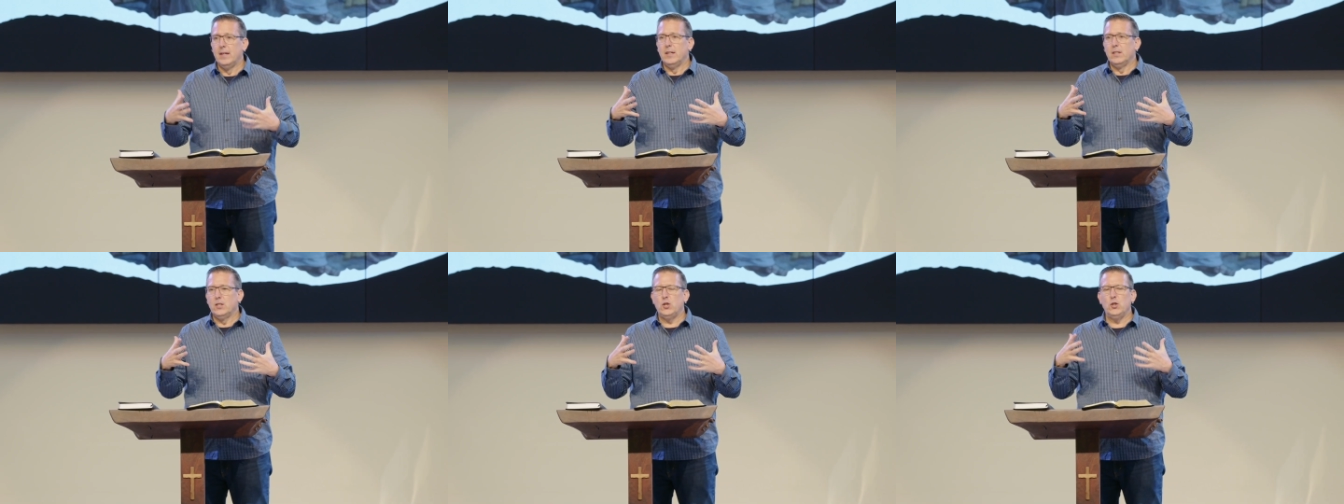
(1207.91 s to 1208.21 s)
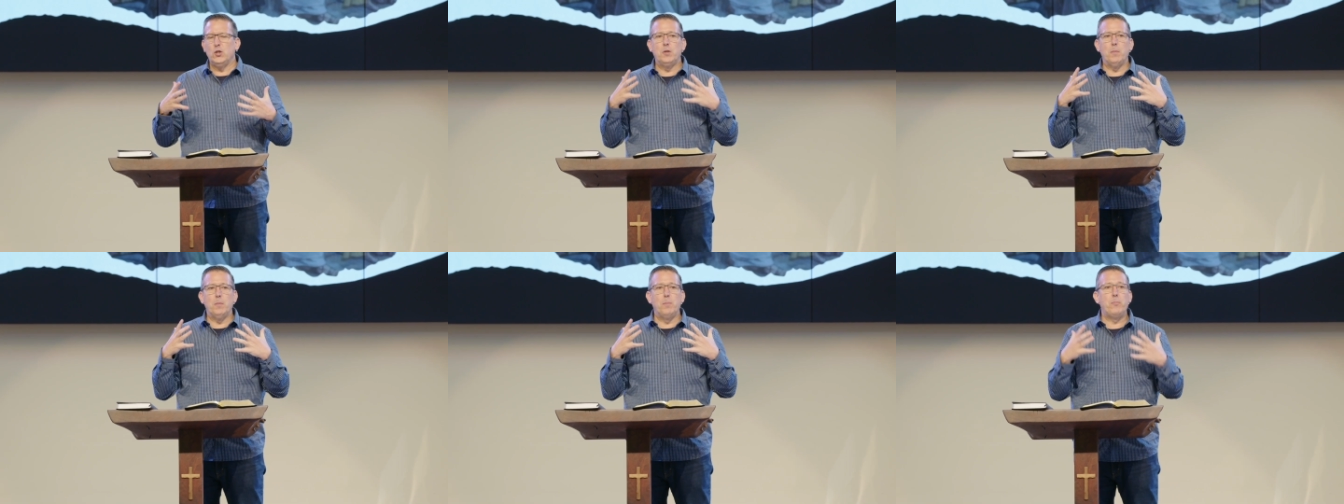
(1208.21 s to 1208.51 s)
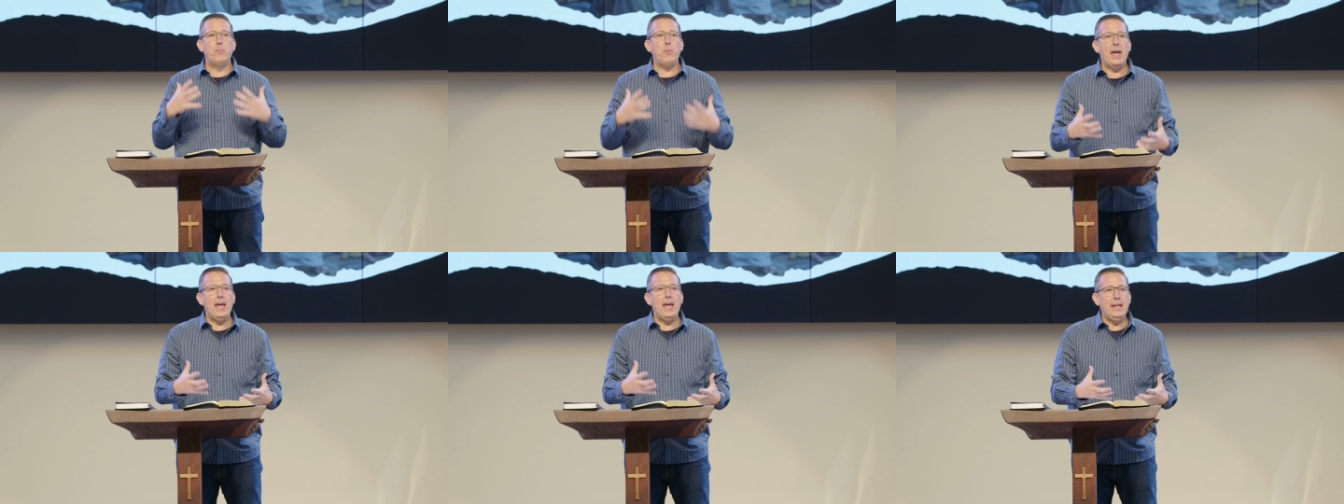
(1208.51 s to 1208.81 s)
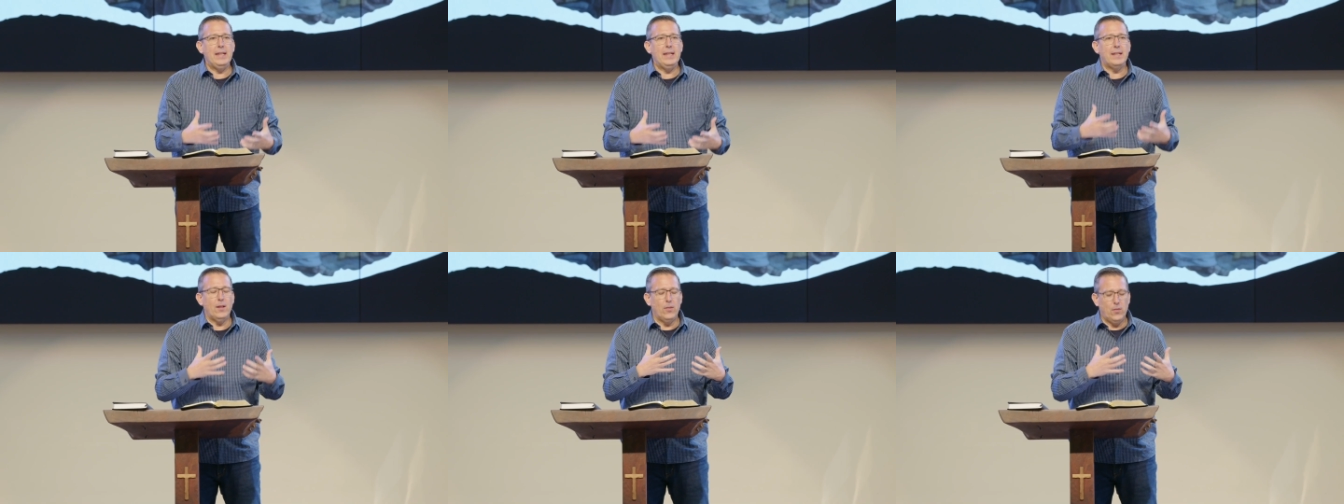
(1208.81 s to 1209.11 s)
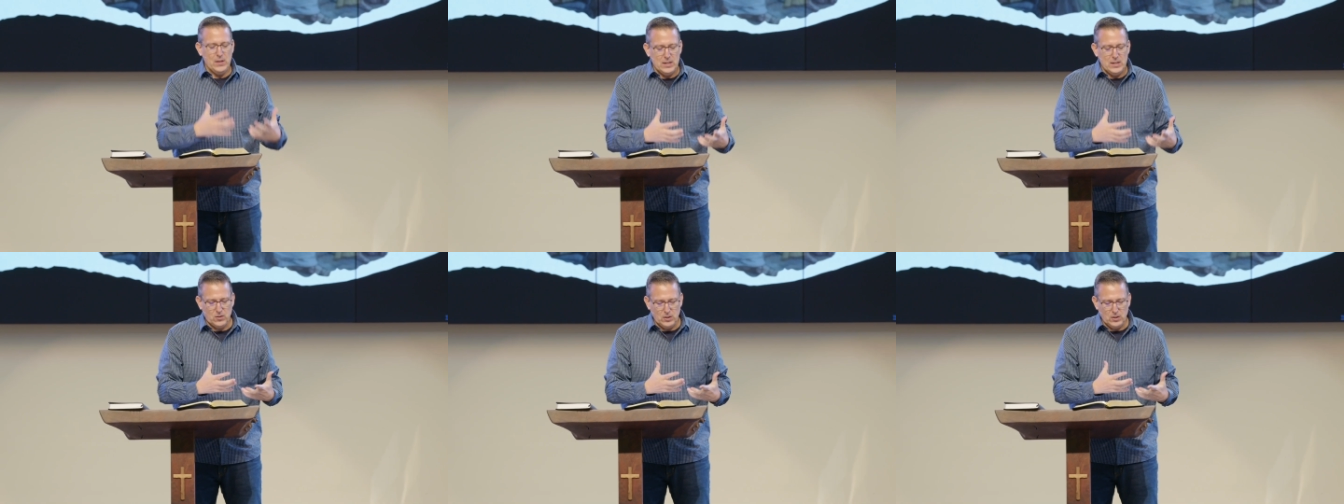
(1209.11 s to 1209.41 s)
to debate
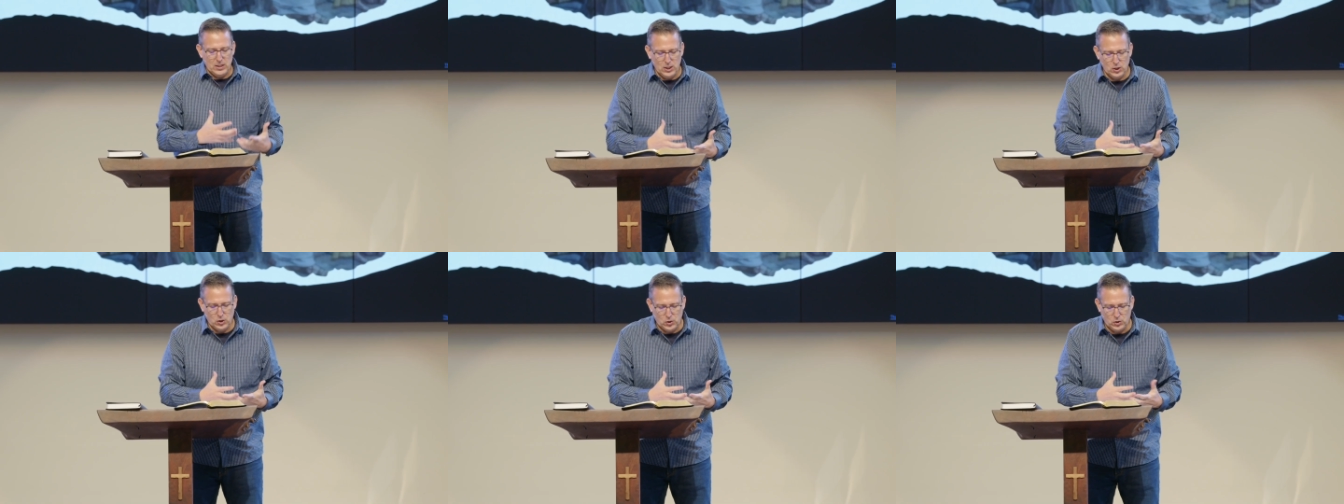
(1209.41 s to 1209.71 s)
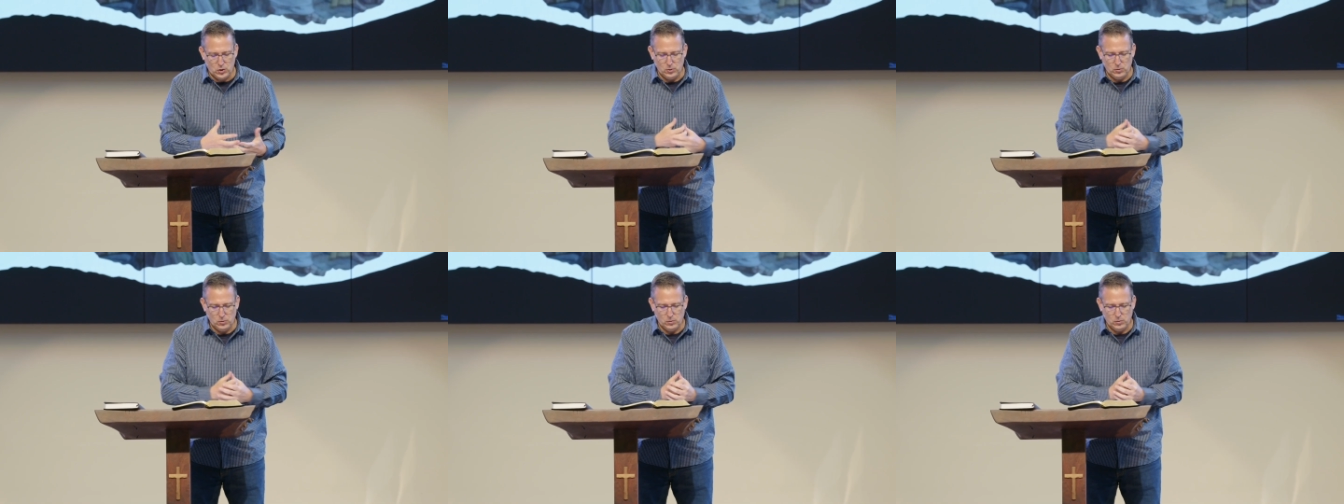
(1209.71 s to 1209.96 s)
this issue.